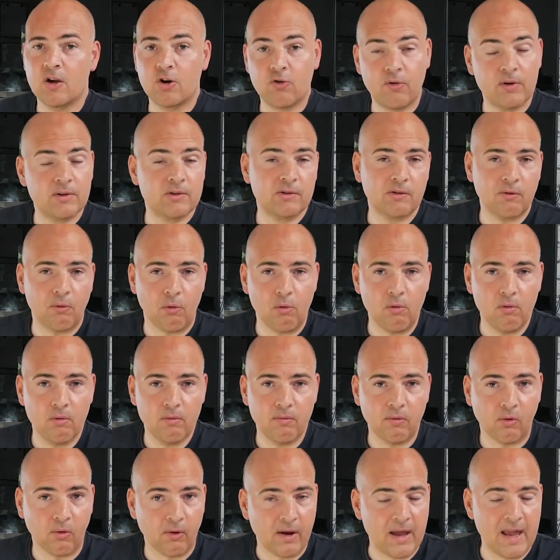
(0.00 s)
critical
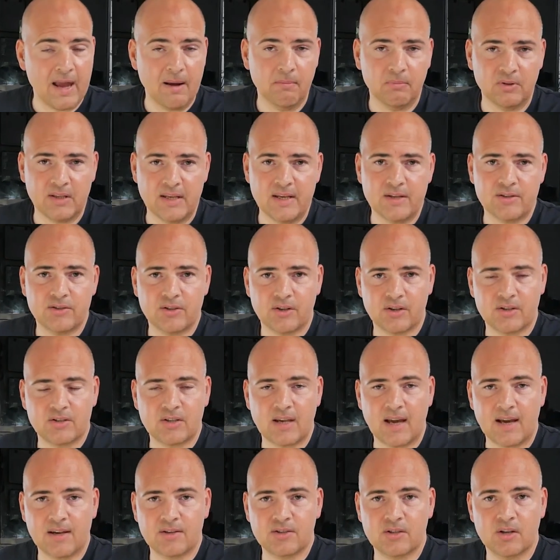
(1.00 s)
for AMD's
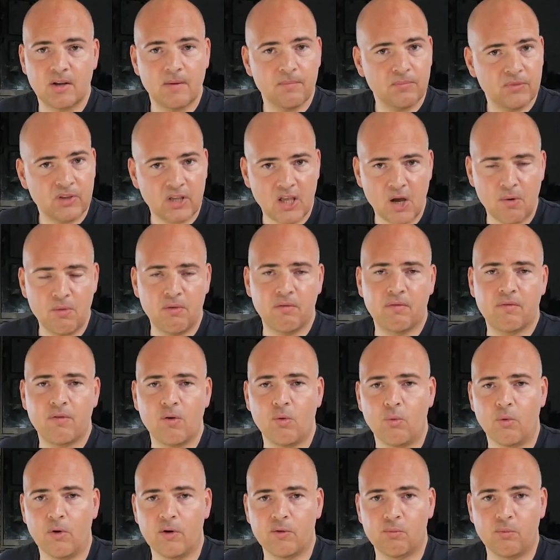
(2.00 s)
success going
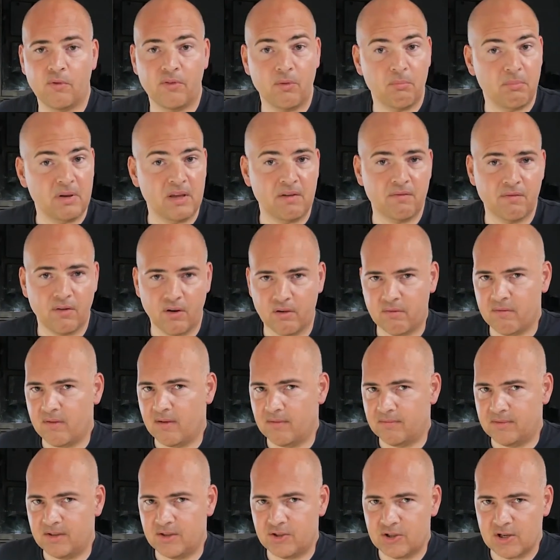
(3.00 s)
forward with the
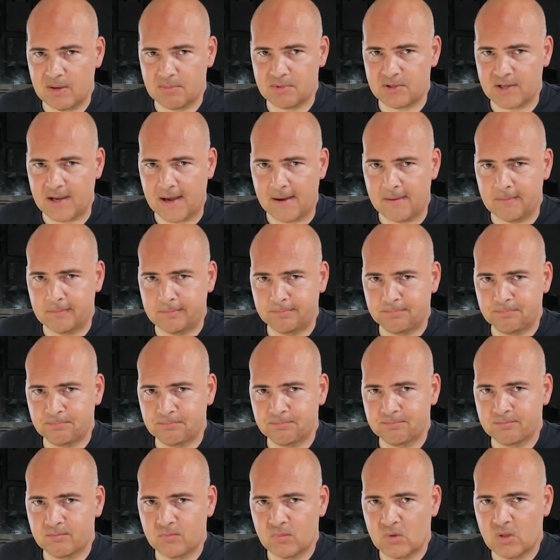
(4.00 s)
B550 chipset.
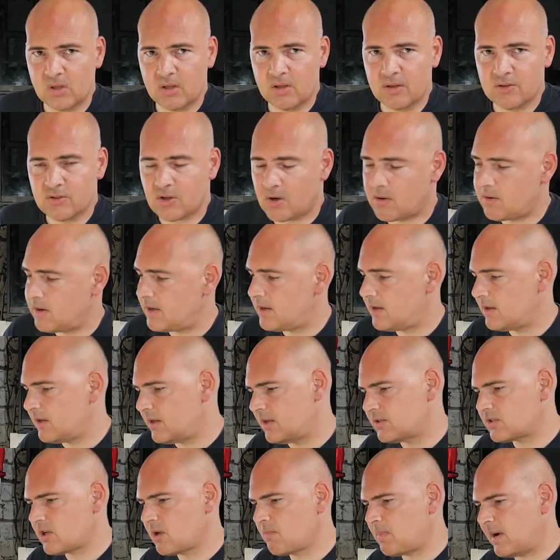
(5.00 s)
So
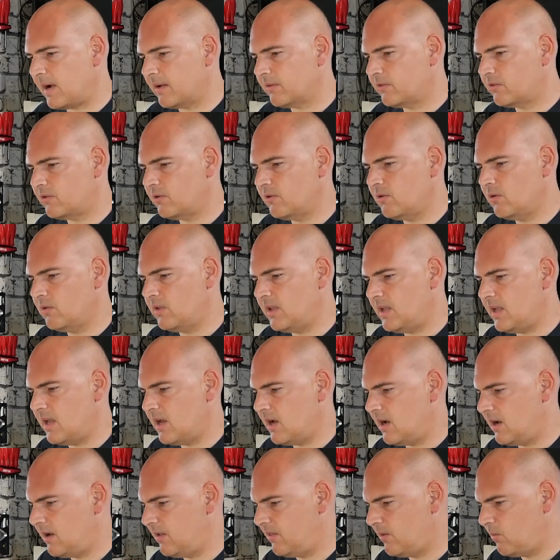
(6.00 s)
let's go back to the
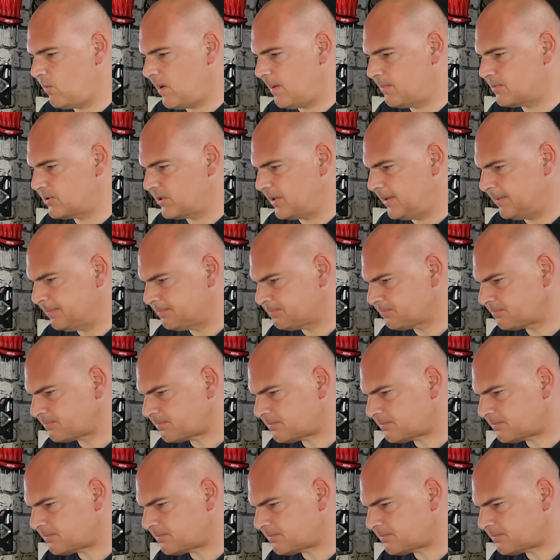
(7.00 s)
uh, website.